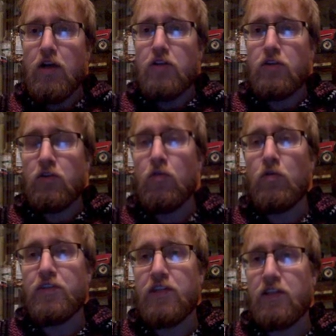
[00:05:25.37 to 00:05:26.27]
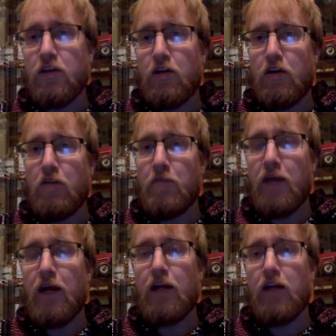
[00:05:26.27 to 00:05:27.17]
school system
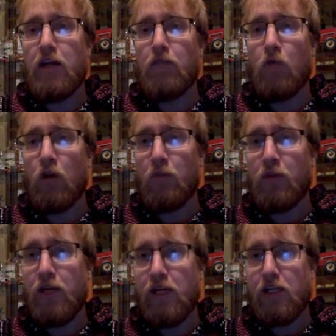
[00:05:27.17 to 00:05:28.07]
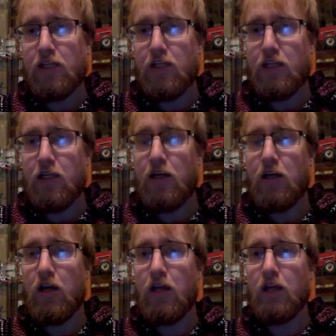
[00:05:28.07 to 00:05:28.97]
and, and workplace and
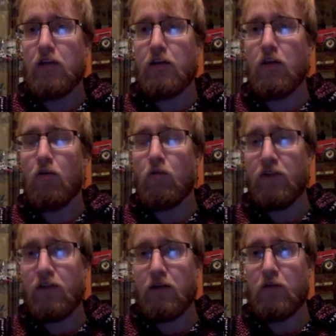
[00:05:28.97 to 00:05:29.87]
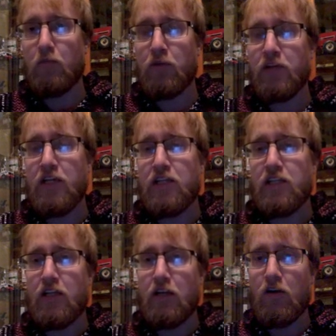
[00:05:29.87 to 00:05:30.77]
and you know within
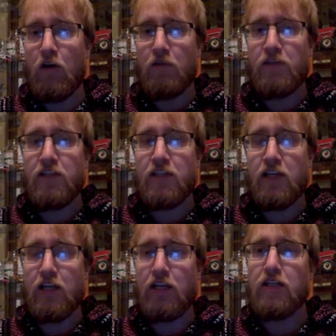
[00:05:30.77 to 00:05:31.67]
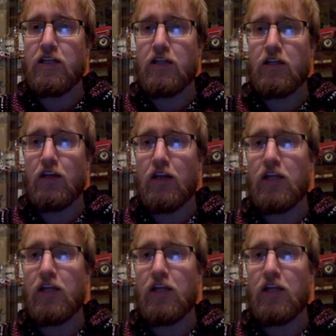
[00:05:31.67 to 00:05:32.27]
policing and all of these things and he,